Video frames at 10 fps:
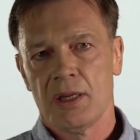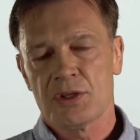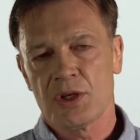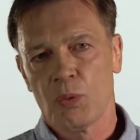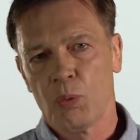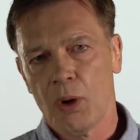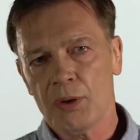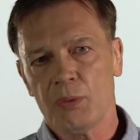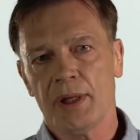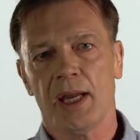So,
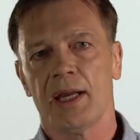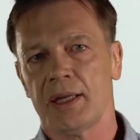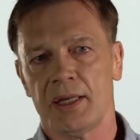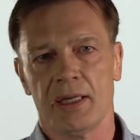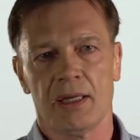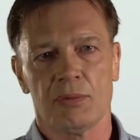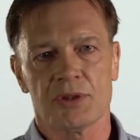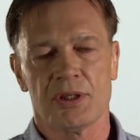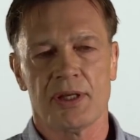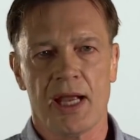what we had here
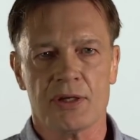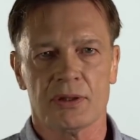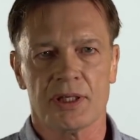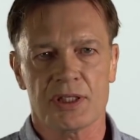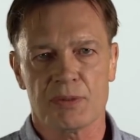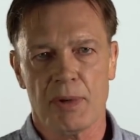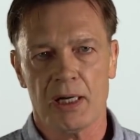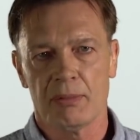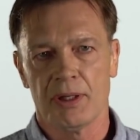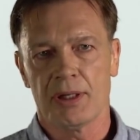was a natural
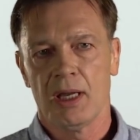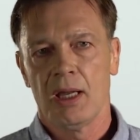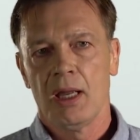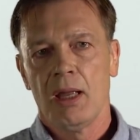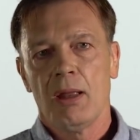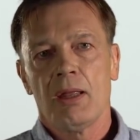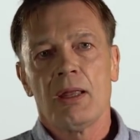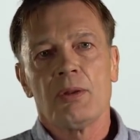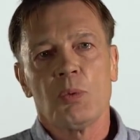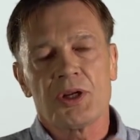experiment
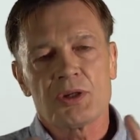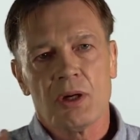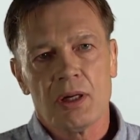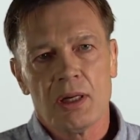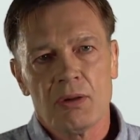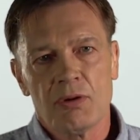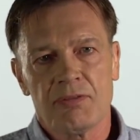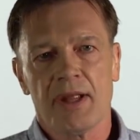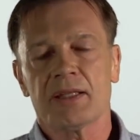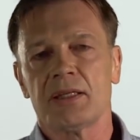which
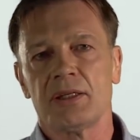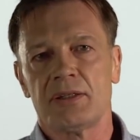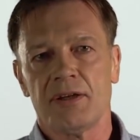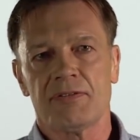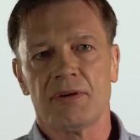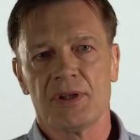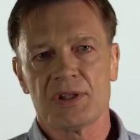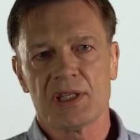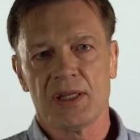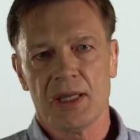reflected a
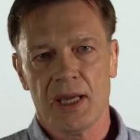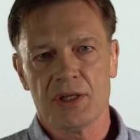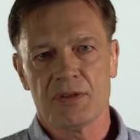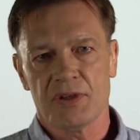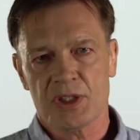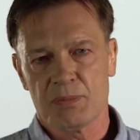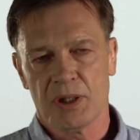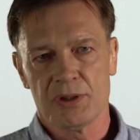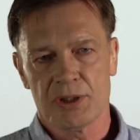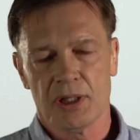difference in the age of
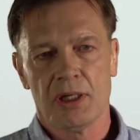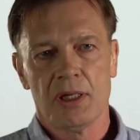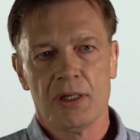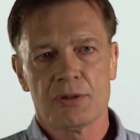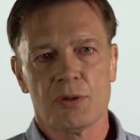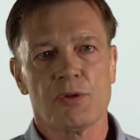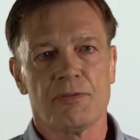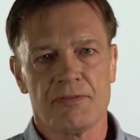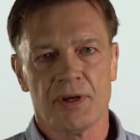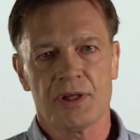exposure to the
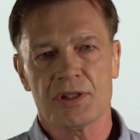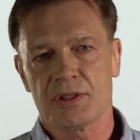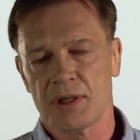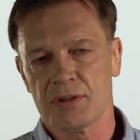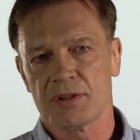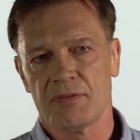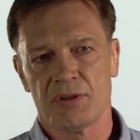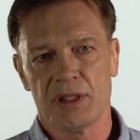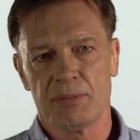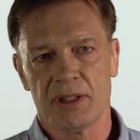first dose of the
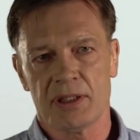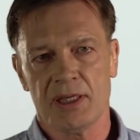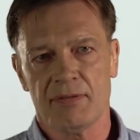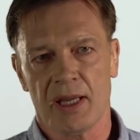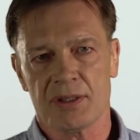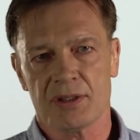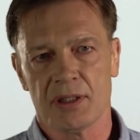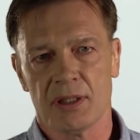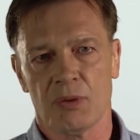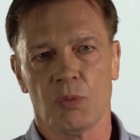DPT
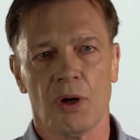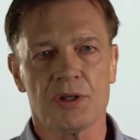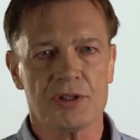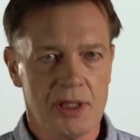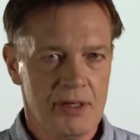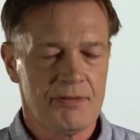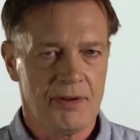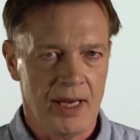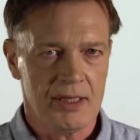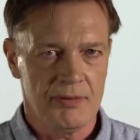vaccine. It was, in
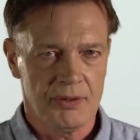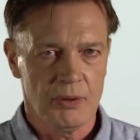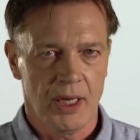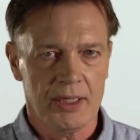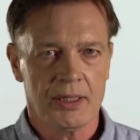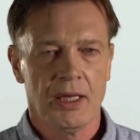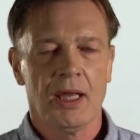effect, if you like,